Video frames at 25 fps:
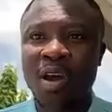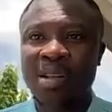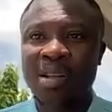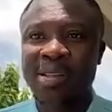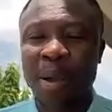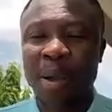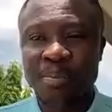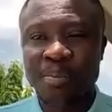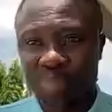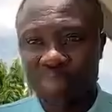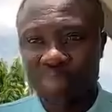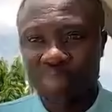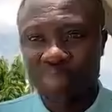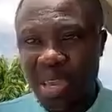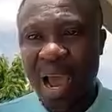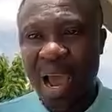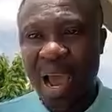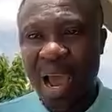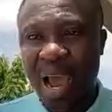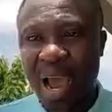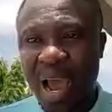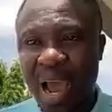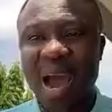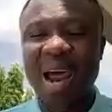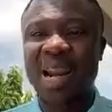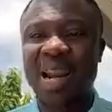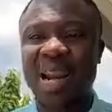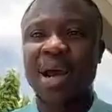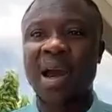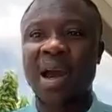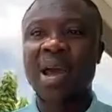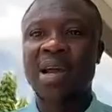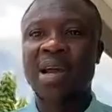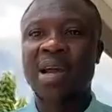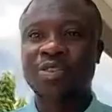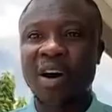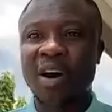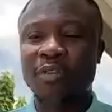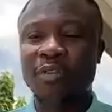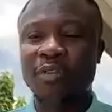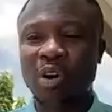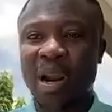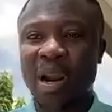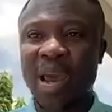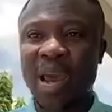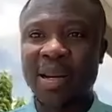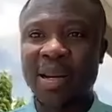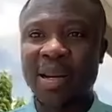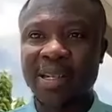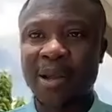Ten Pia na travel na
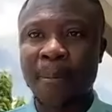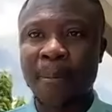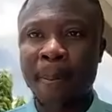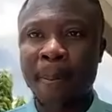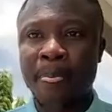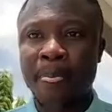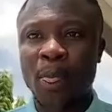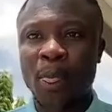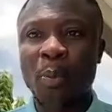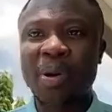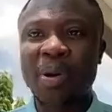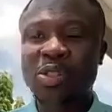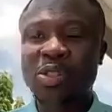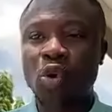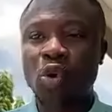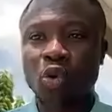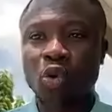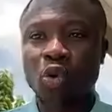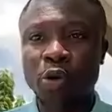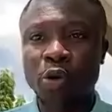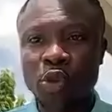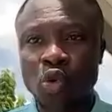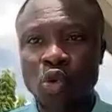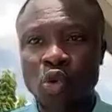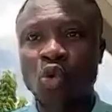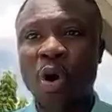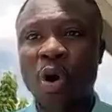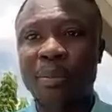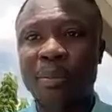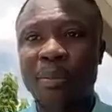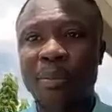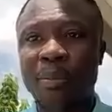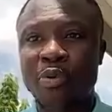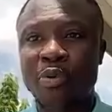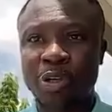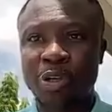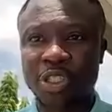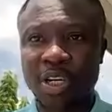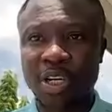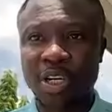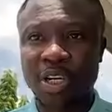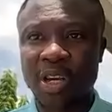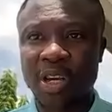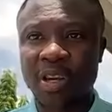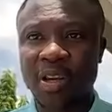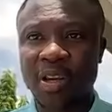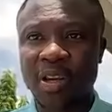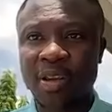yet. Opeso ko school of the tree.